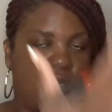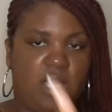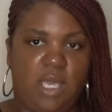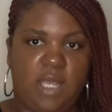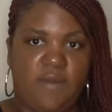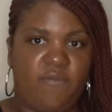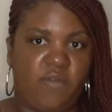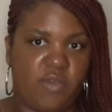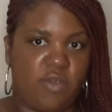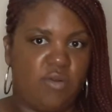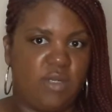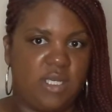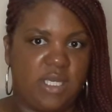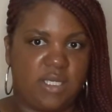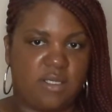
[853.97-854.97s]
and for you
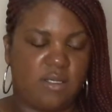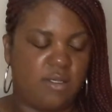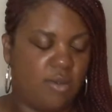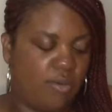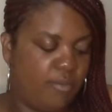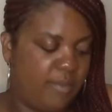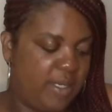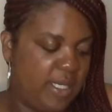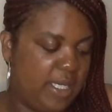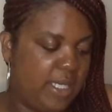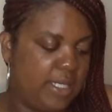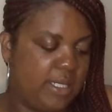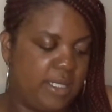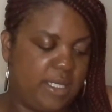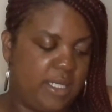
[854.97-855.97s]
to get to know me.
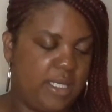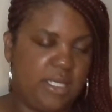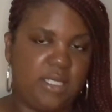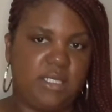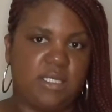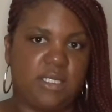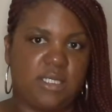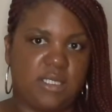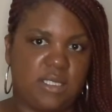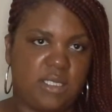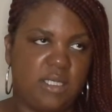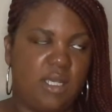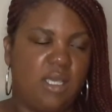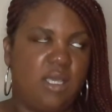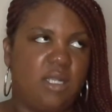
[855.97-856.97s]
And he
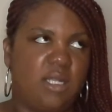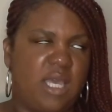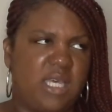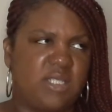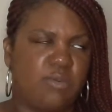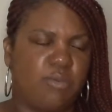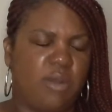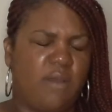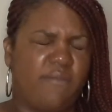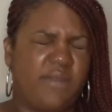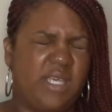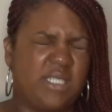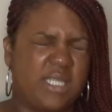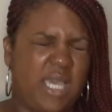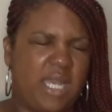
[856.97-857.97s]
just, that's rough.
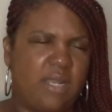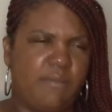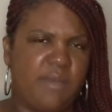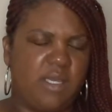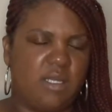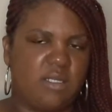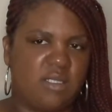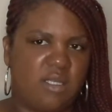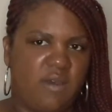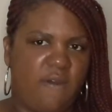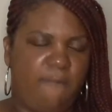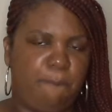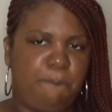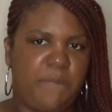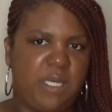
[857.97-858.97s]
That's got to be a
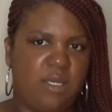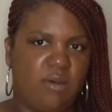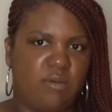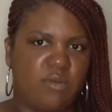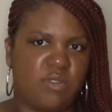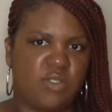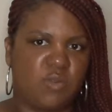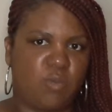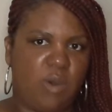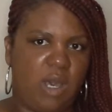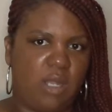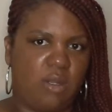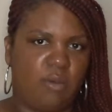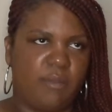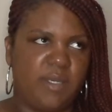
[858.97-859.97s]
tough pill to
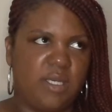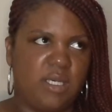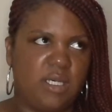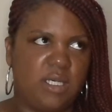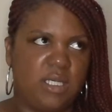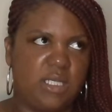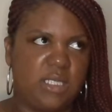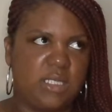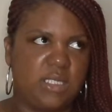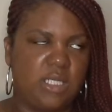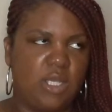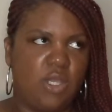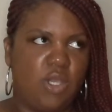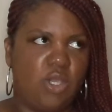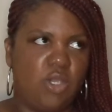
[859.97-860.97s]
swallow because
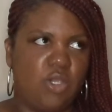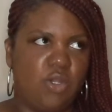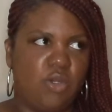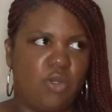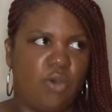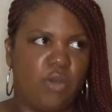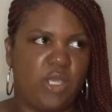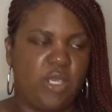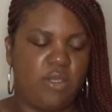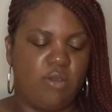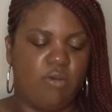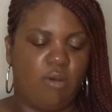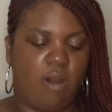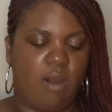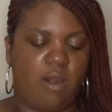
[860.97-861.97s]
here
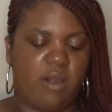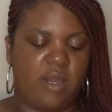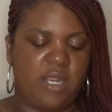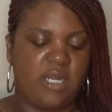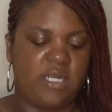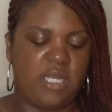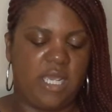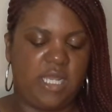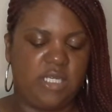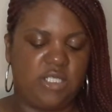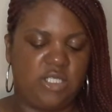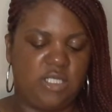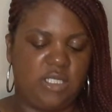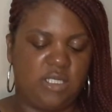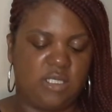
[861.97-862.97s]
you are, and
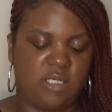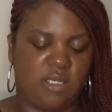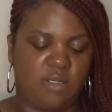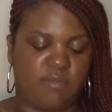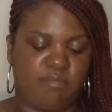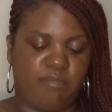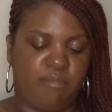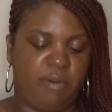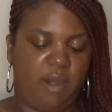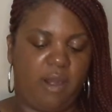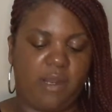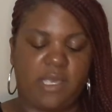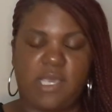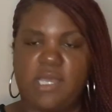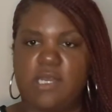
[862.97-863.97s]
she's
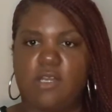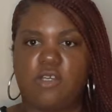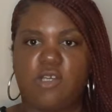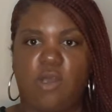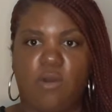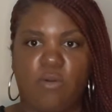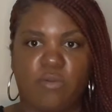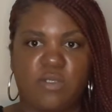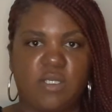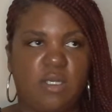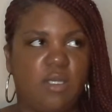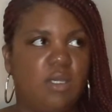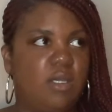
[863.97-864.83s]
probably an adult,